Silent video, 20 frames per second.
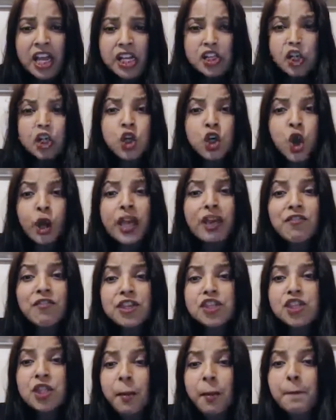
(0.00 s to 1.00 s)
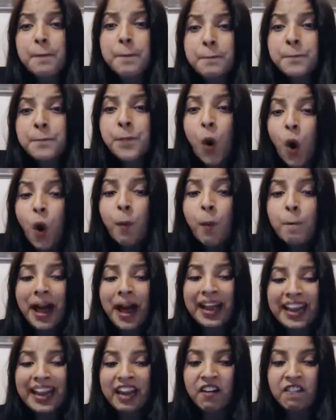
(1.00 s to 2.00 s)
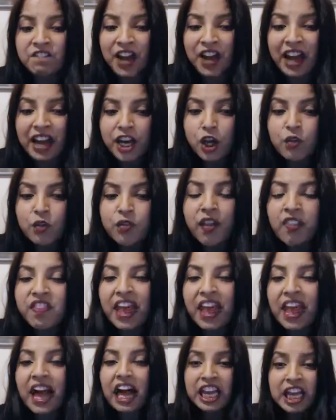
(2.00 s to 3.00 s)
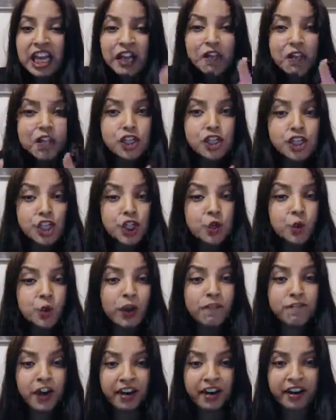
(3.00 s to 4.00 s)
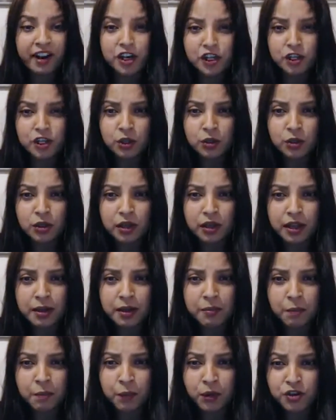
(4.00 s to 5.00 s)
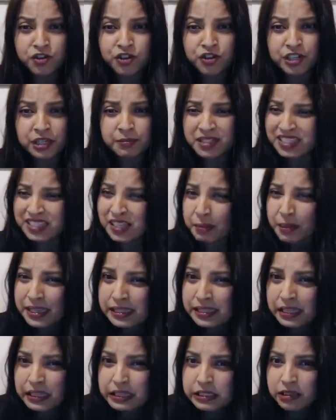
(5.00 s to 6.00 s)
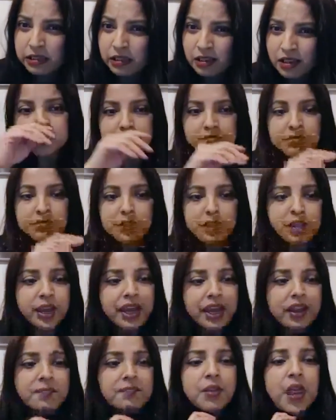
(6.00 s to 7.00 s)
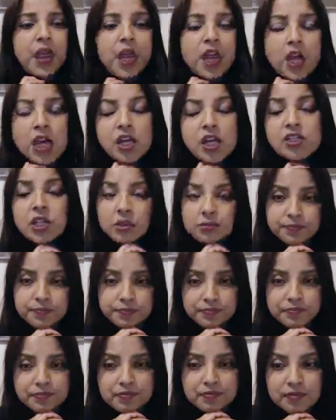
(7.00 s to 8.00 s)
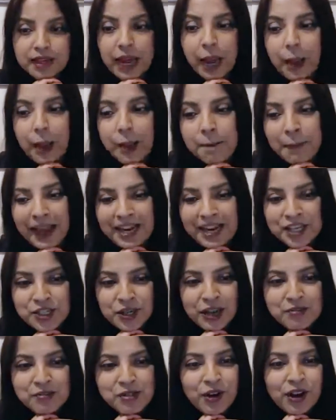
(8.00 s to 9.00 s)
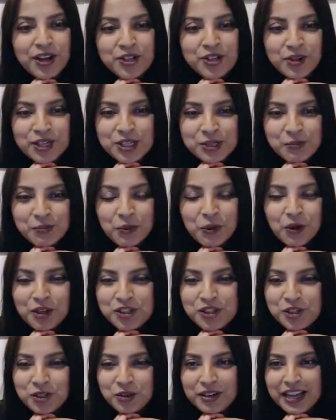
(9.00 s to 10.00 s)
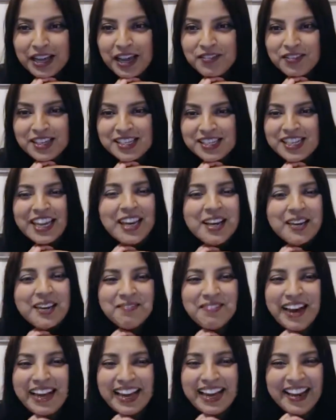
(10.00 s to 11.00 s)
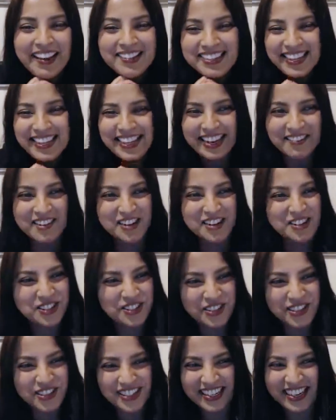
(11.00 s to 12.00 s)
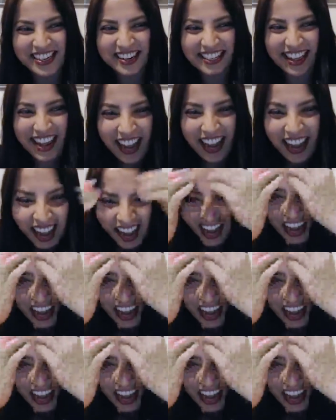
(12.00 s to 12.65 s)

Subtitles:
So you're giving to them more backing value than they are giving to you in financial monetary terms. Does that make sense? Okay, so coming back to, I was trying to do a short life. My lives are never short, are they?